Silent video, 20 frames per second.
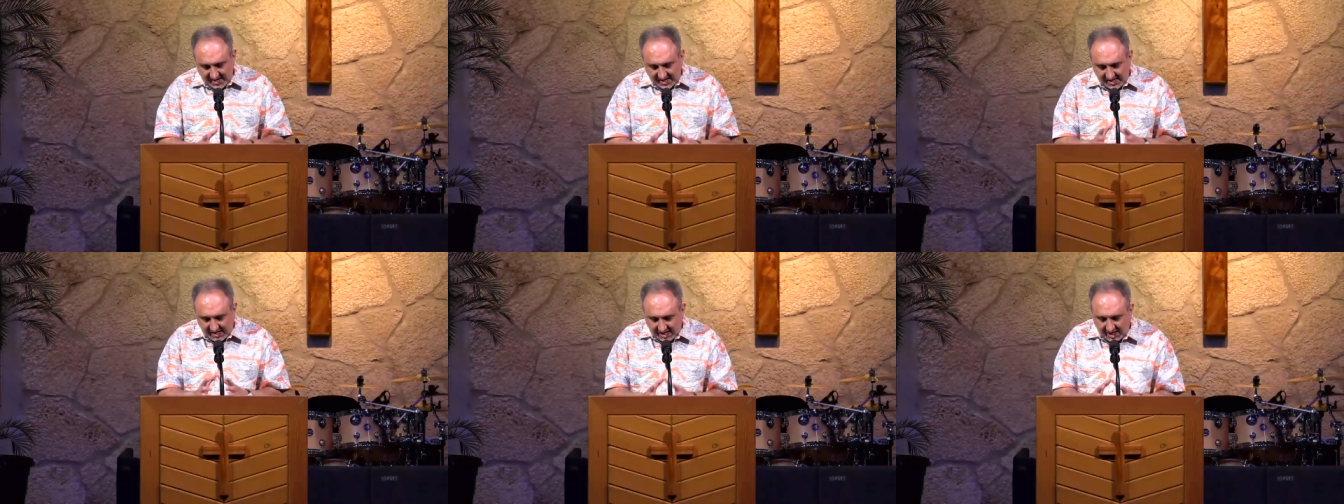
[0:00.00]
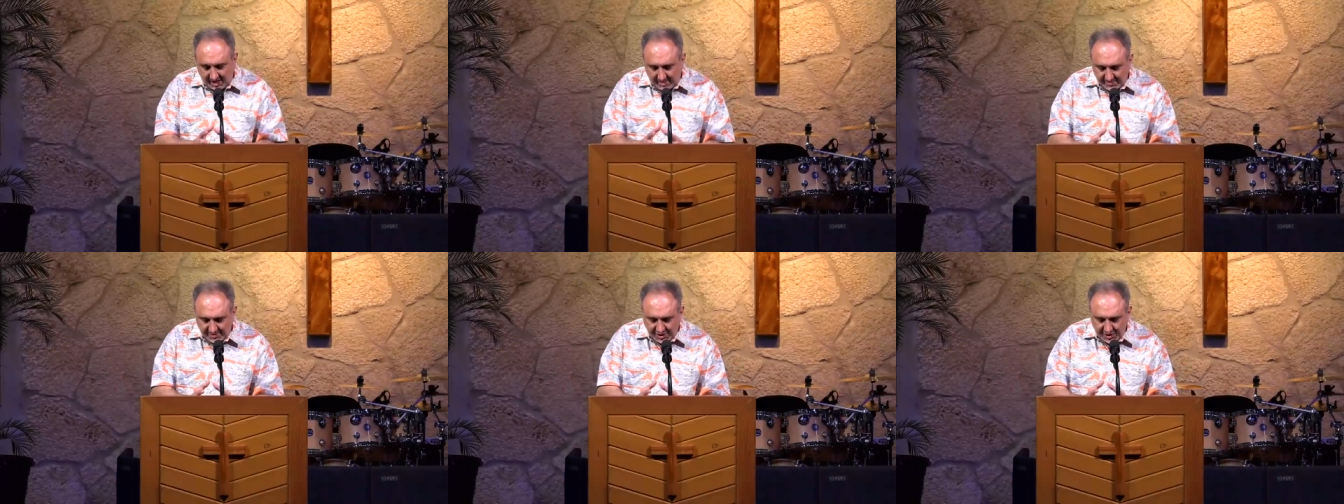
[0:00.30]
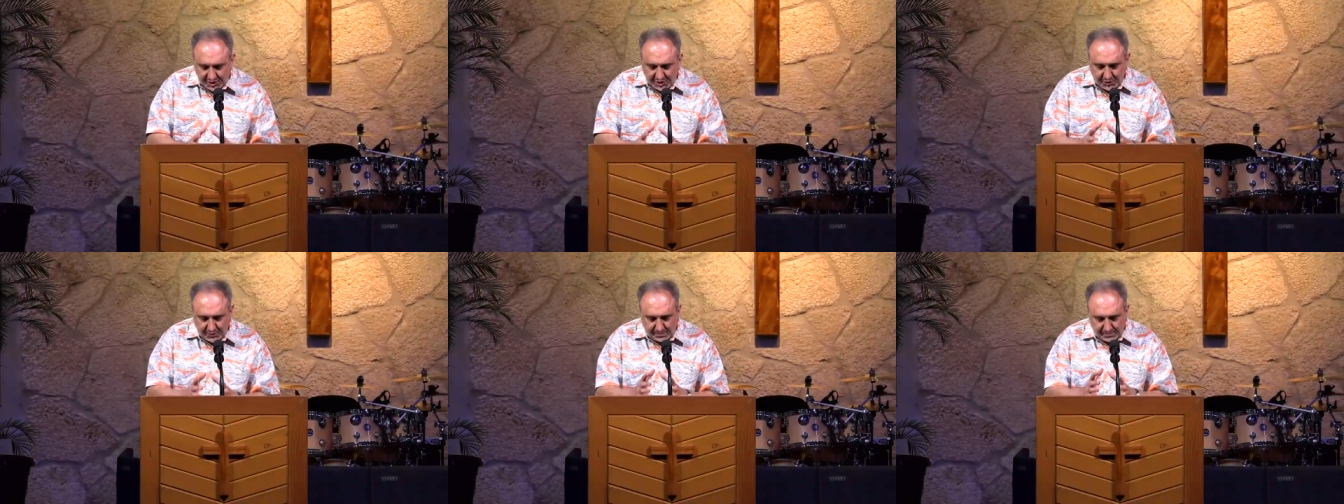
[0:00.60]
When it
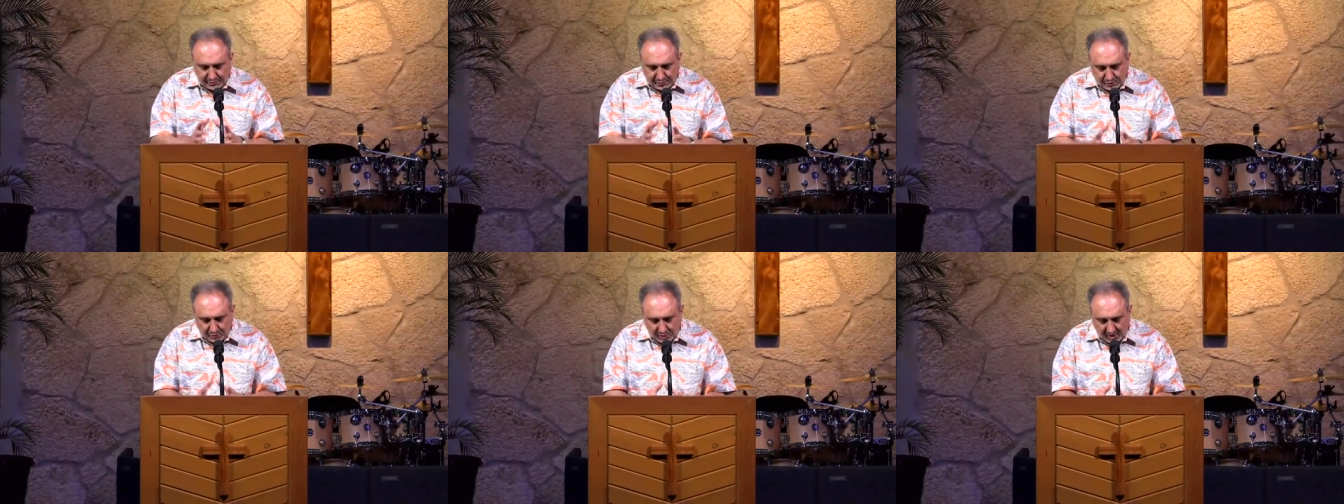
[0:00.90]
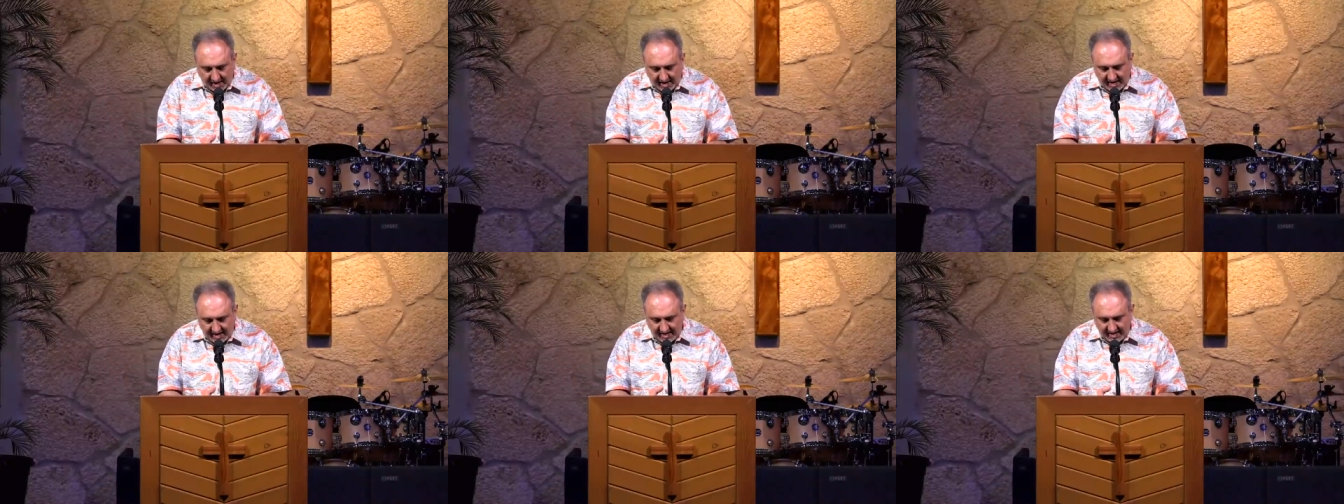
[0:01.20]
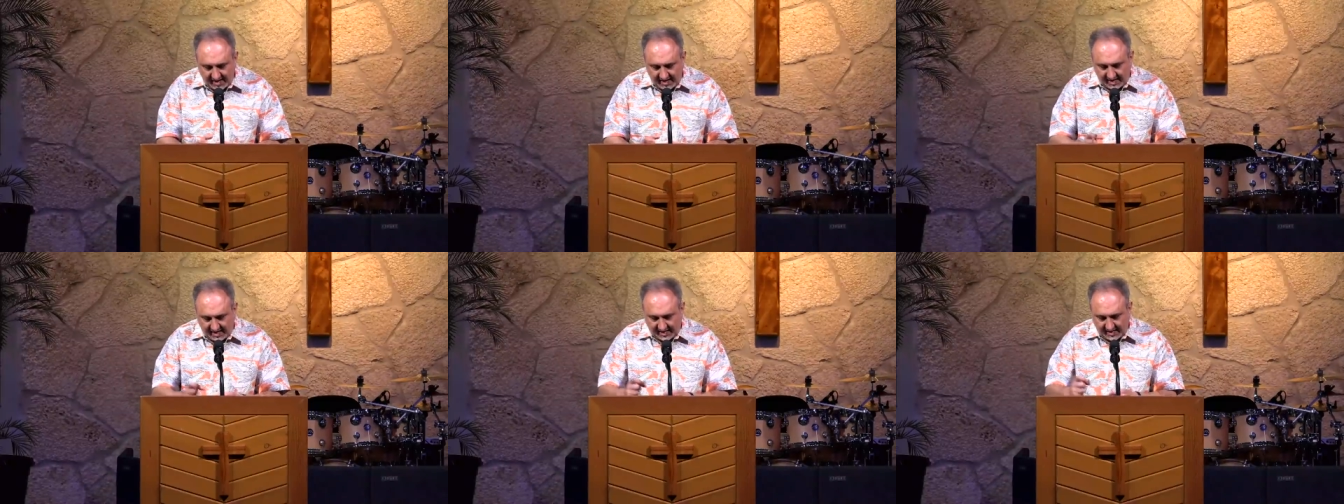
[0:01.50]
comes to
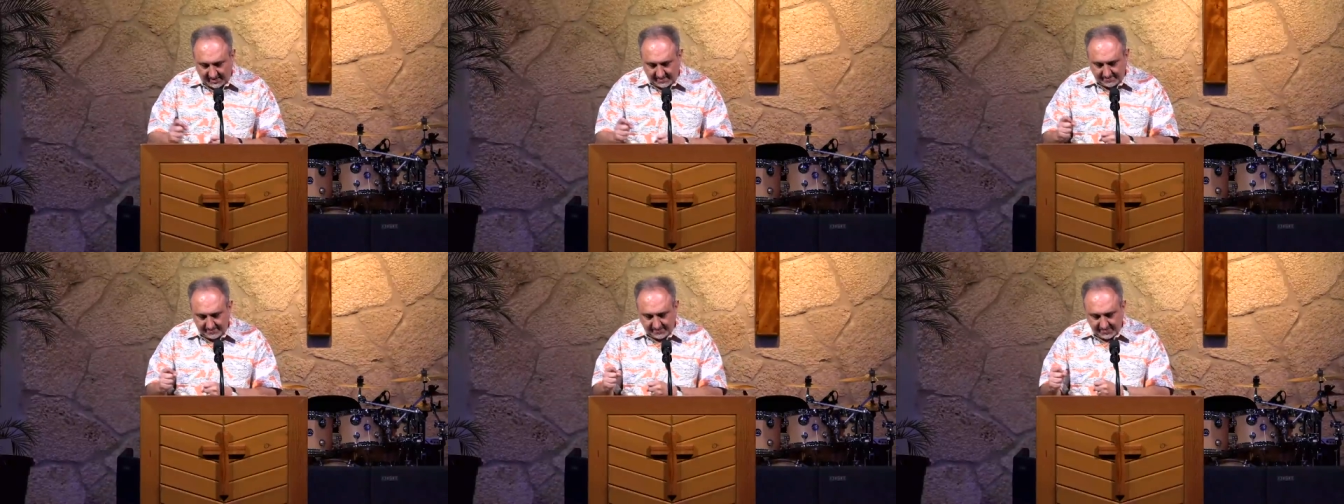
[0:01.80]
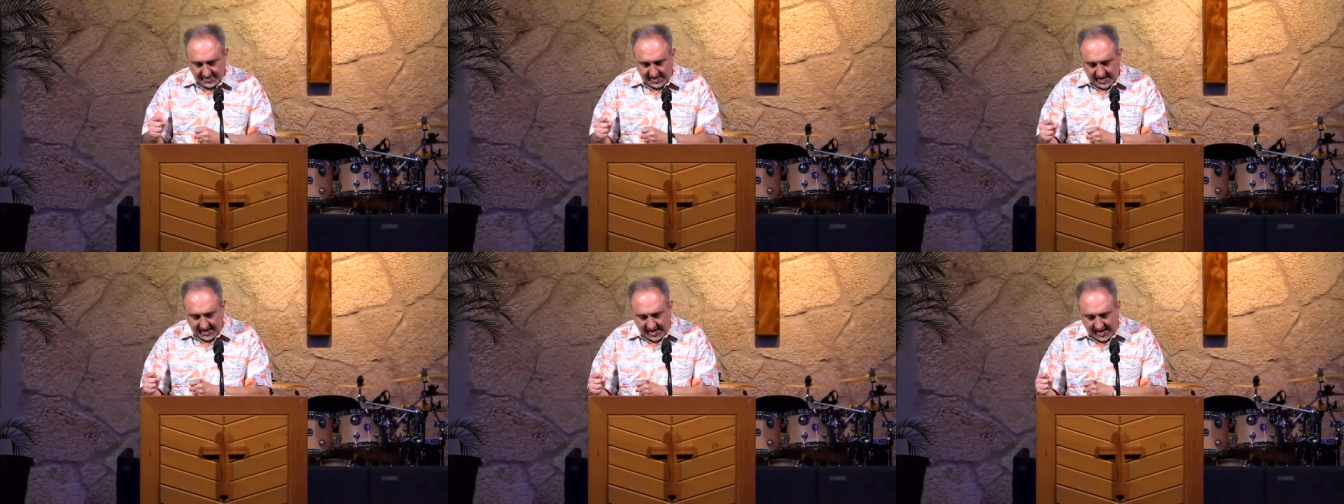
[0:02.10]
praying